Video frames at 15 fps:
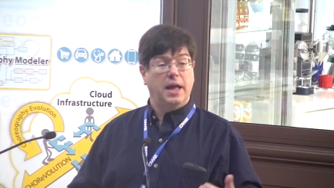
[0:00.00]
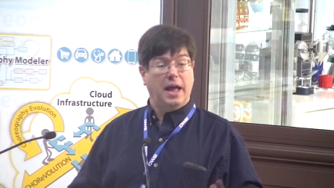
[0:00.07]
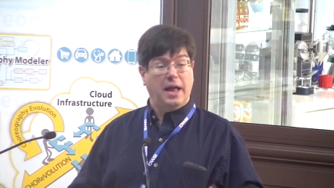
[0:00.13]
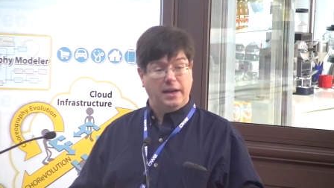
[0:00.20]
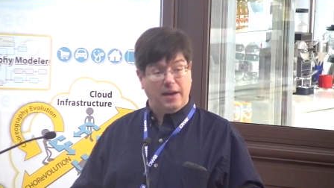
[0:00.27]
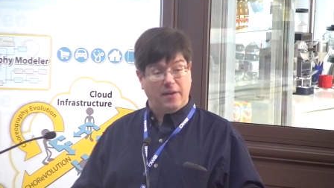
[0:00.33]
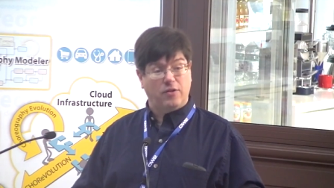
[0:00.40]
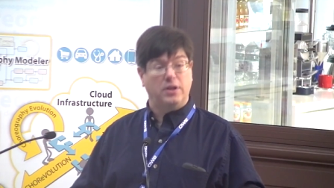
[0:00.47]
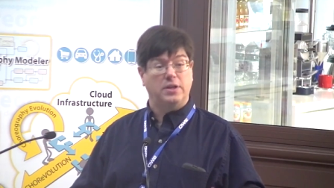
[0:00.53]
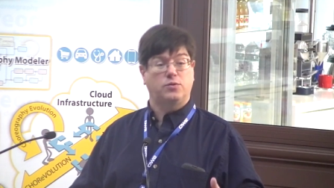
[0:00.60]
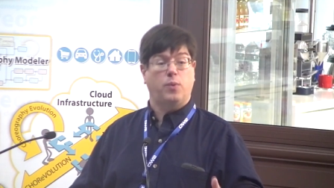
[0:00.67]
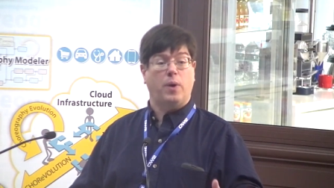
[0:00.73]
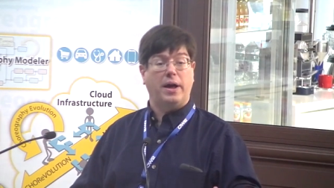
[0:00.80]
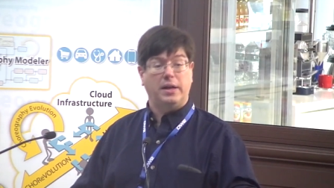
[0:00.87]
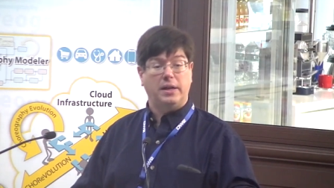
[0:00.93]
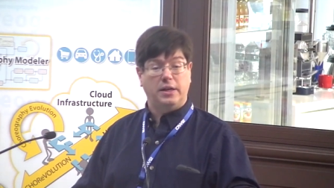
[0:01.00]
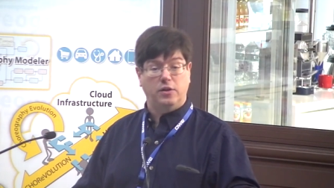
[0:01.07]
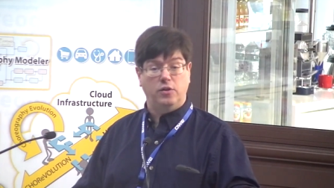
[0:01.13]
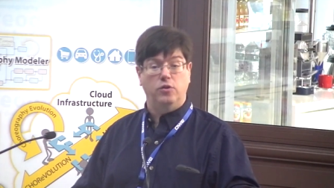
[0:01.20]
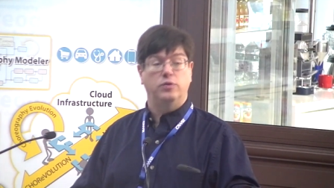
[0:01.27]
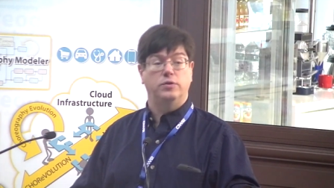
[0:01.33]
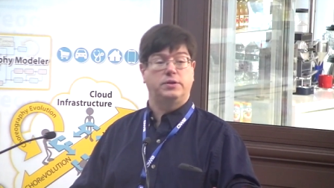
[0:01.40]
and nevertheless widely
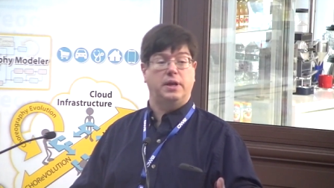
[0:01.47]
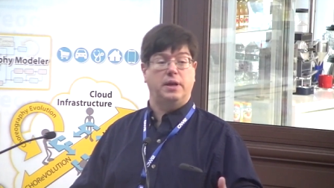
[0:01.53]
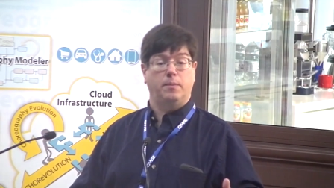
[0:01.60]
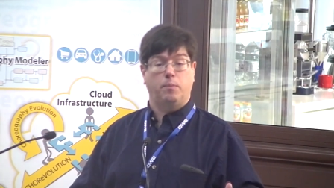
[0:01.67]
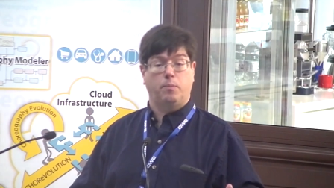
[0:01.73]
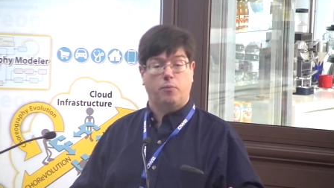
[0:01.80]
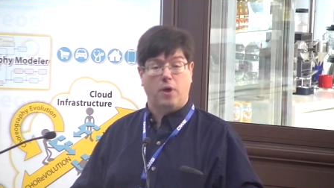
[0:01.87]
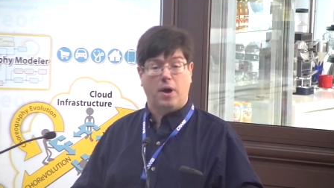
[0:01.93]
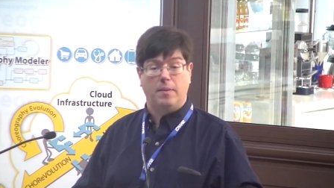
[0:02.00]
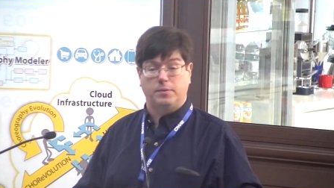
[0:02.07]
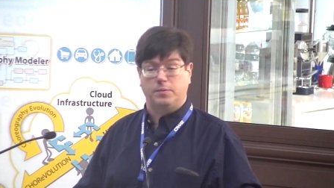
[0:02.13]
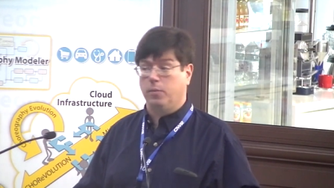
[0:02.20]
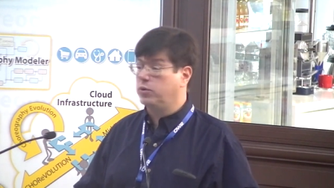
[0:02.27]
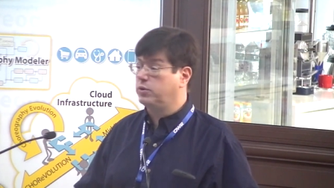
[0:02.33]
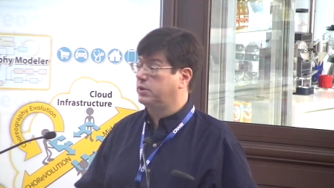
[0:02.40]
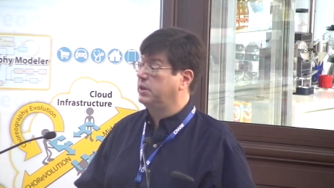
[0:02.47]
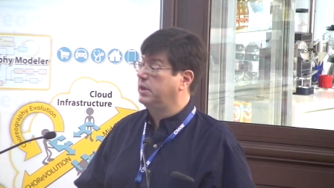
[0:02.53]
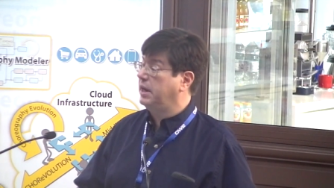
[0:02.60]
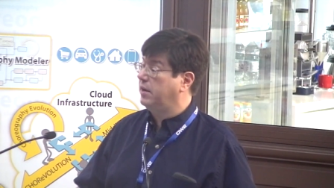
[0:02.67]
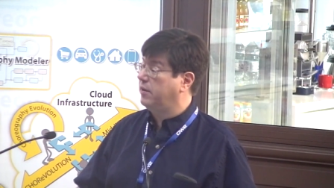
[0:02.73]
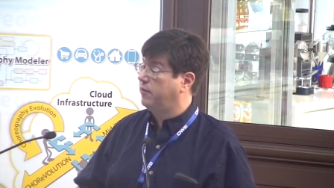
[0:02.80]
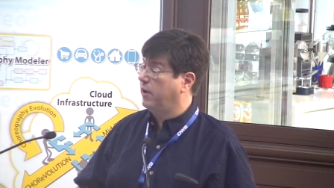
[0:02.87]
used and perhaps most in
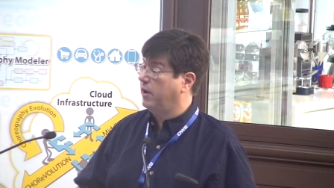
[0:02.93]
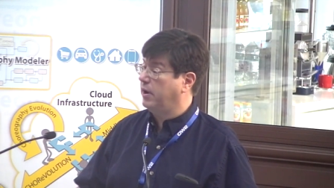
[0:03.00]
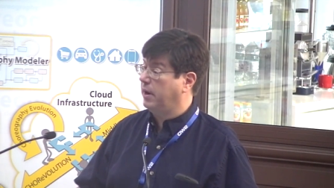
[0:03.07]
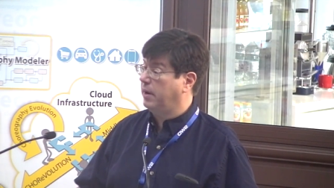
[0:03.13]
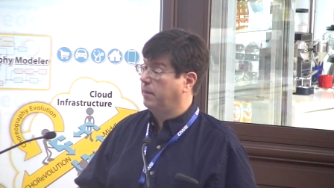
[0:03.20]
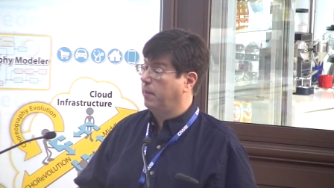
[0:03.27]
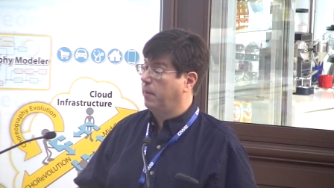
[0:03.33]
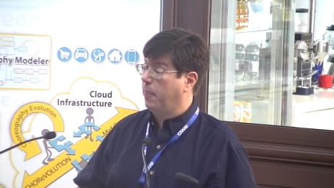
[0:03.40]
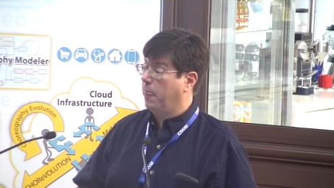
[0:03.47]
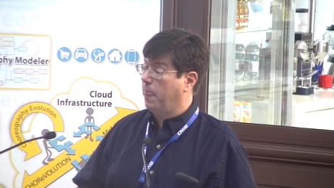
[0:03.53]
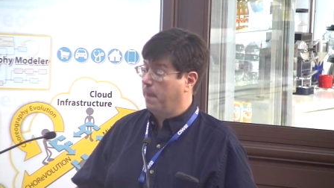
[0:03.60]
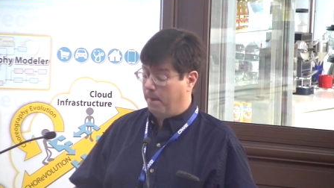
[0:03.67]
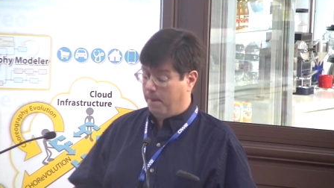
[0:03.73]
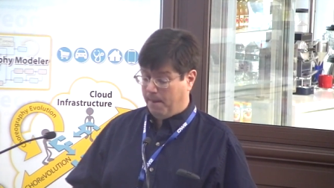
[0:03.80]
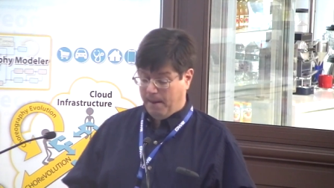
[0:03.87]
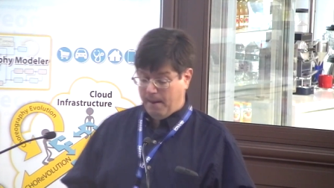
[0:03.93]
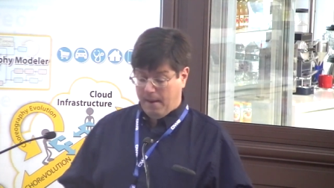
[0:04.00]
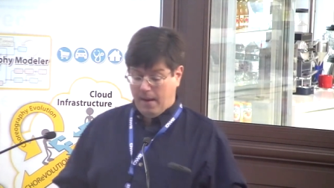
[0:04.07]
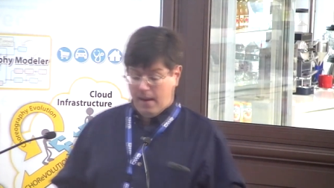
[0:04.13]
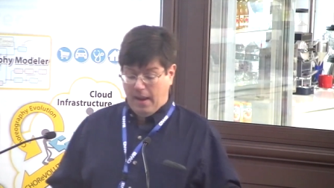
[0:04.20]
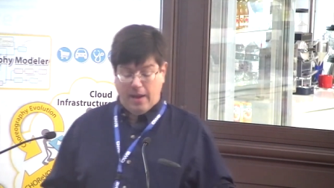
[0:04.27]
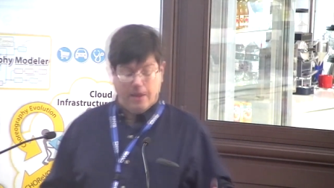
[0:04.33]
need of funding.
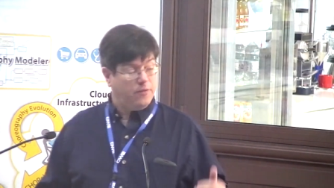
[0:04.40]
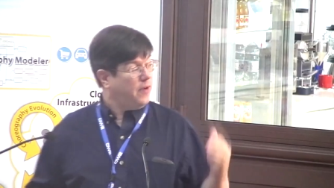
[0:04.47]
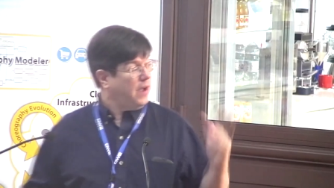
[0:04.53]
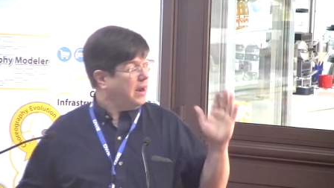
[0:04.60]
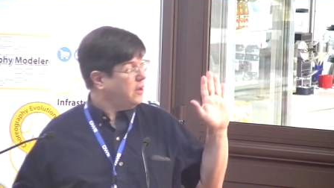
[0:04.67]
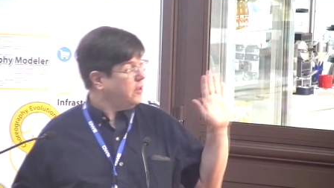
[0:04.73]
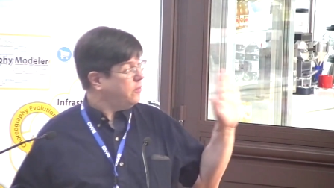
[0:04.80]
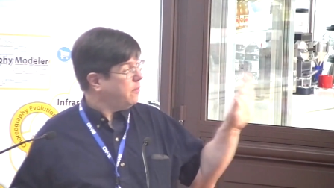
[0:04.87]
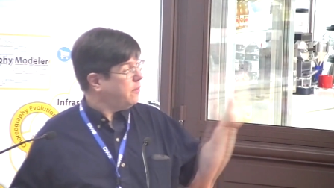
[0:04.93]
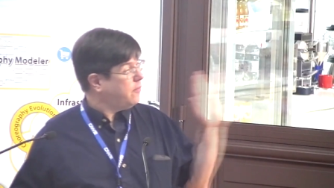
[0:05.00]
And finally, the